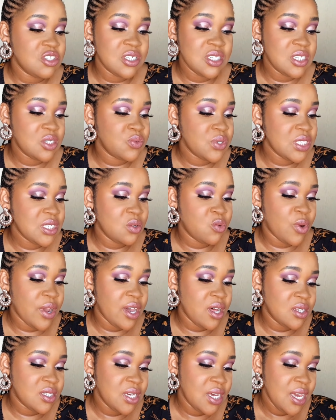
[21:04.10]
just says Wet n
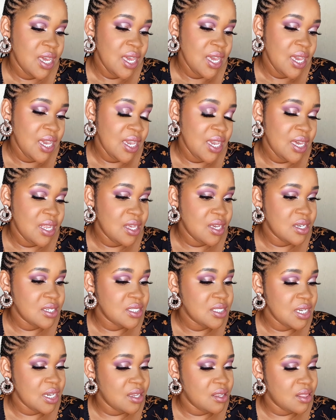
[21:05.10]
Wild. It
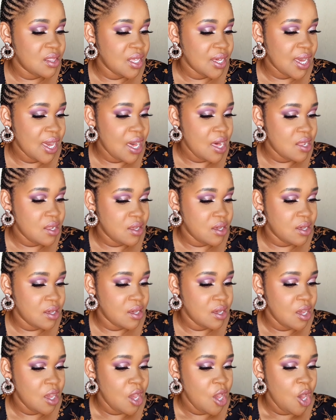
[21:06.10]
is in the
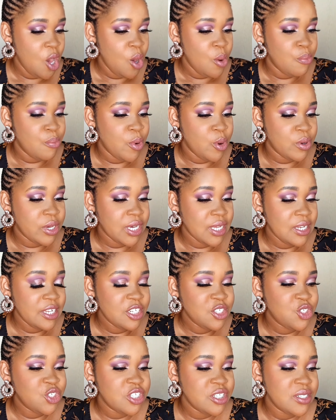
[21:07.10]
color
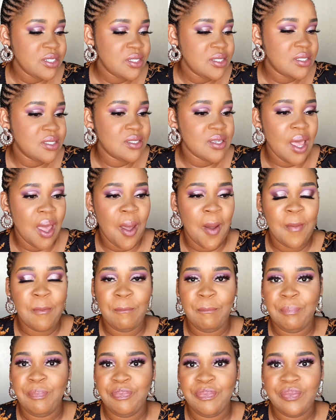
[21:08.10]
Mochalicious.
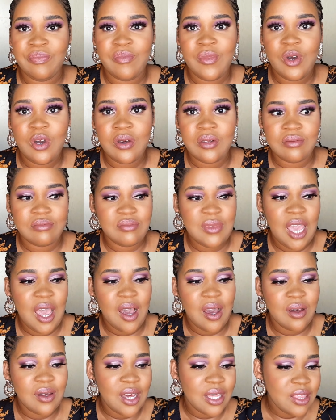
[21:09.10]

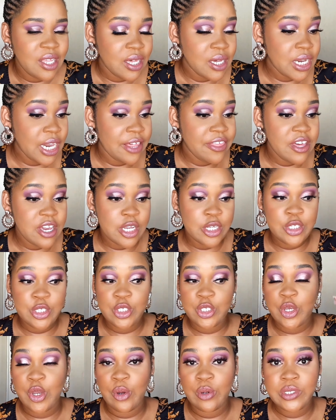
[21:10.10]
Yeah, I think it
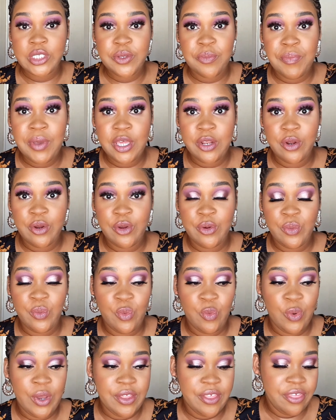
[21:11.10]
just goes better
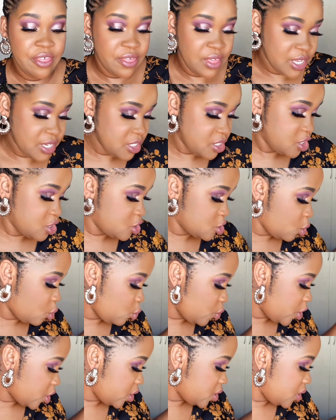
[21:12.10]
with this. So
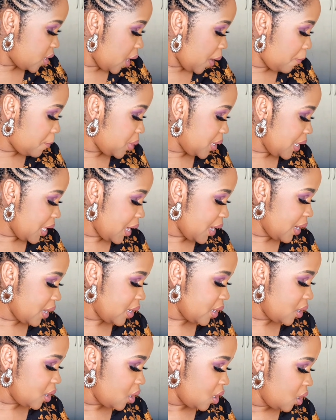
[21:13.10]
we're gonna
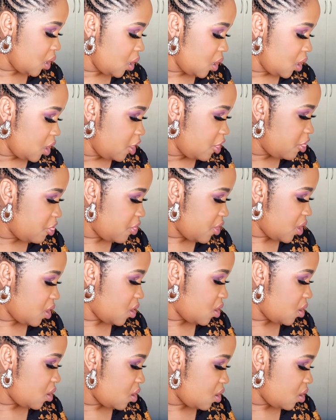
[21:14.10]
apply
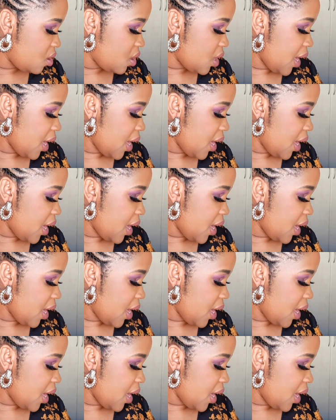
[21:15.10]
the